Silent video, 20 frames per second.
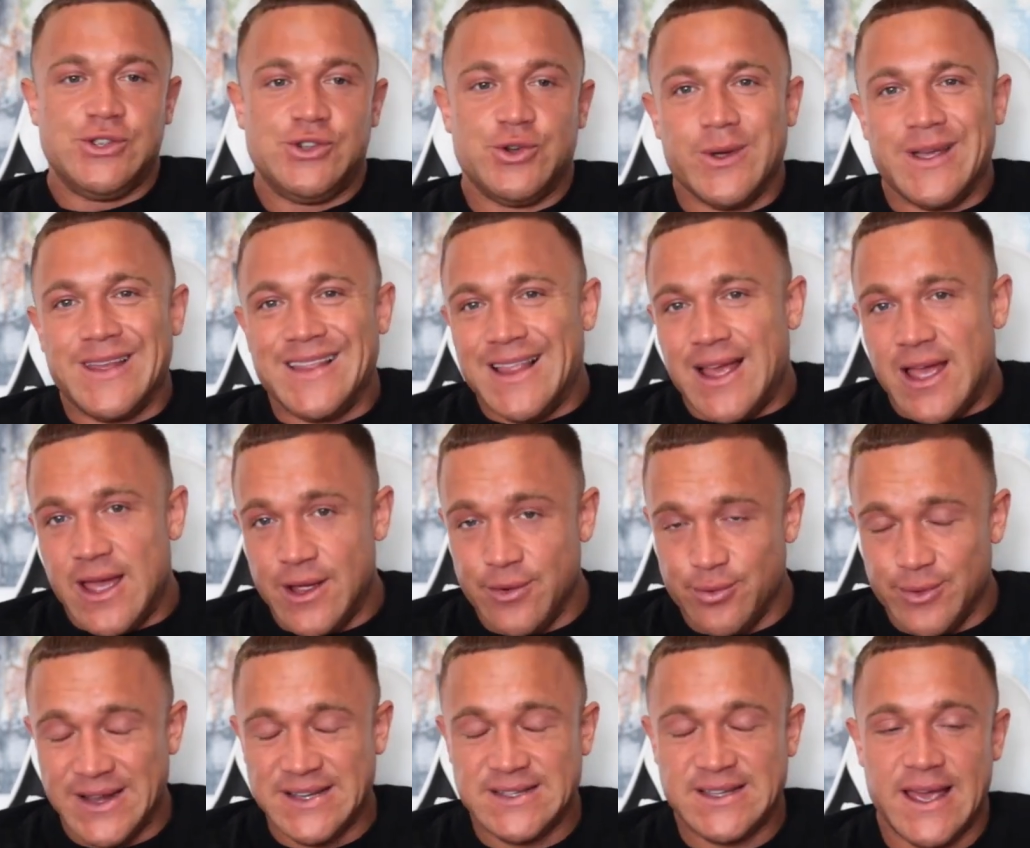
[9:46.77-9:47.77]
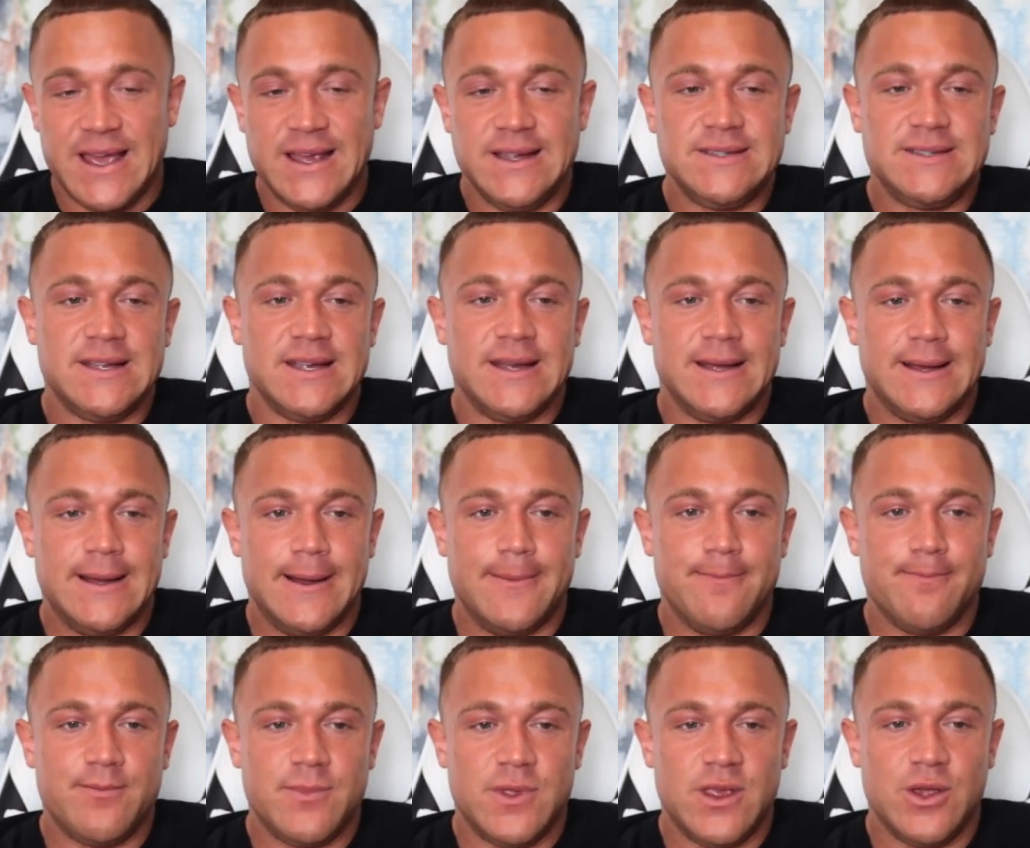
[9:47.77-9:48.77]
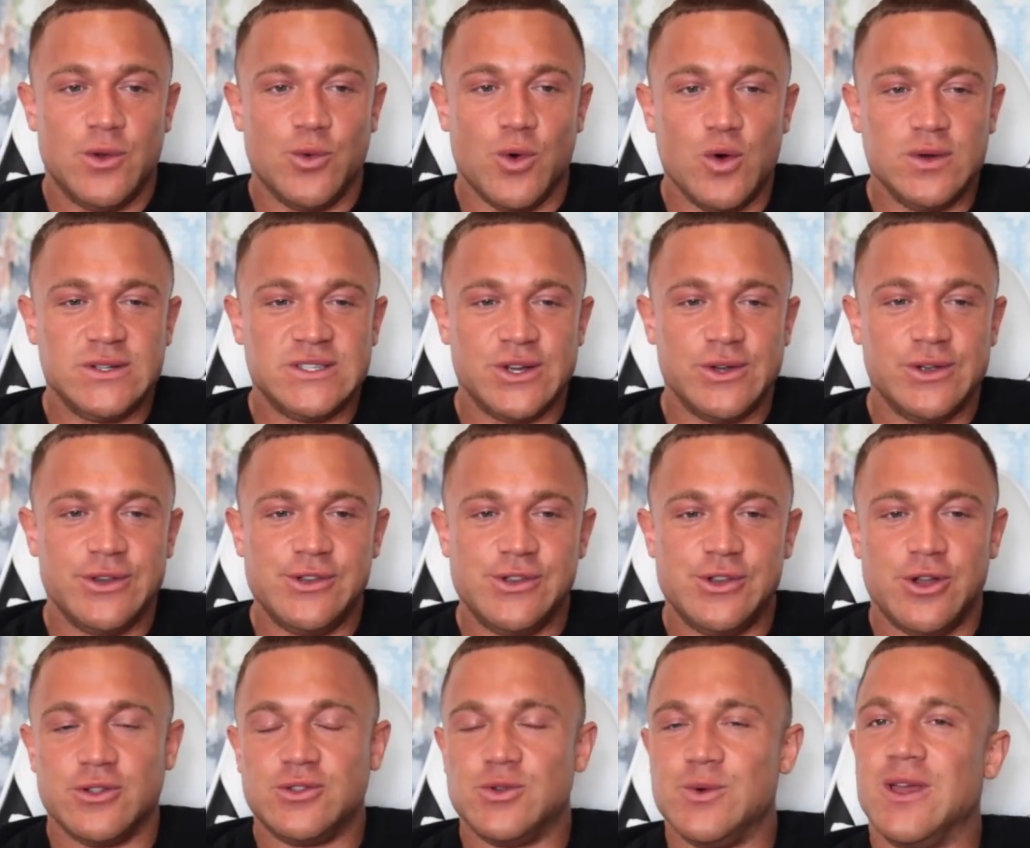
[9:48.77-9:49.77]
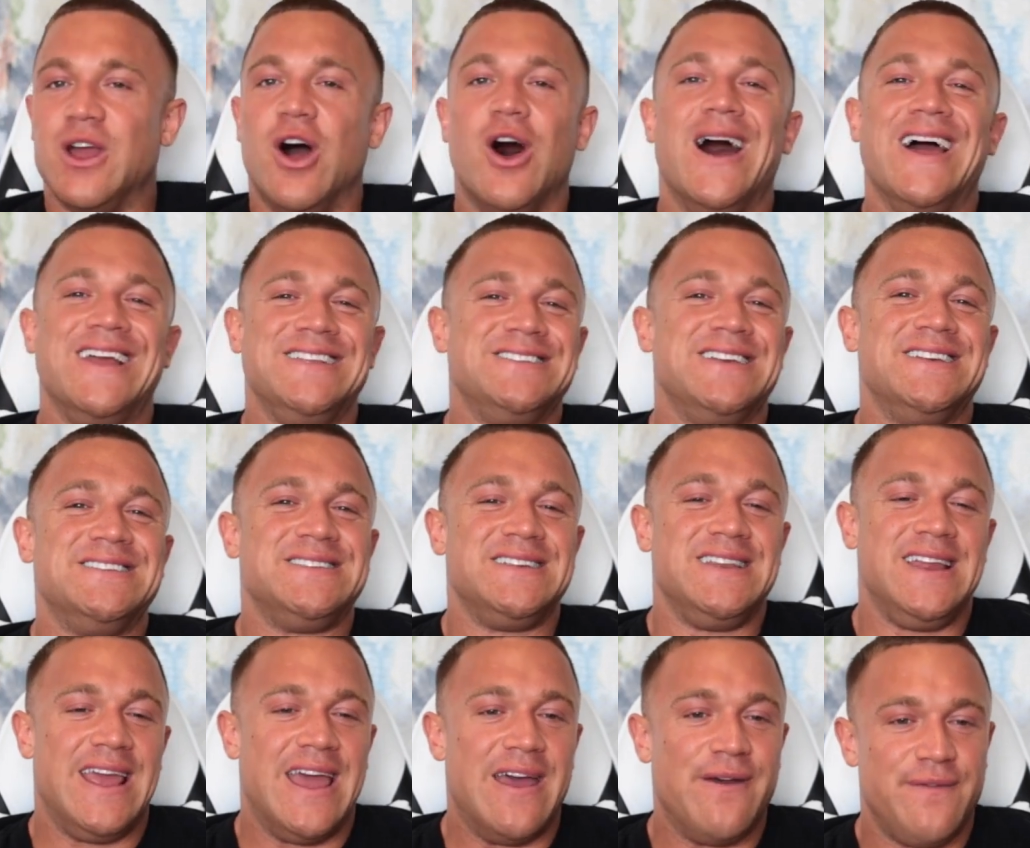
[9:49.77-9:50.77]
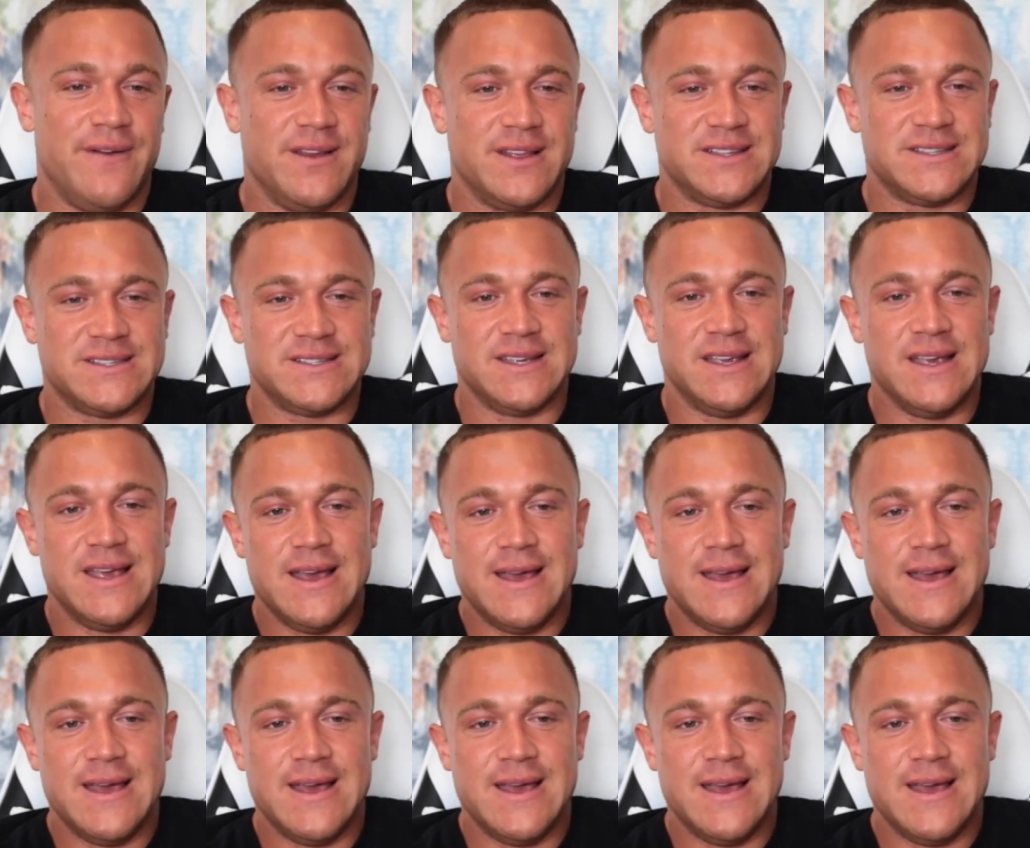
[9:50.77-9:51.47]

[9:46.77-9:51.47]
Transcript: During rest days, you're also not doing high intensity efforts.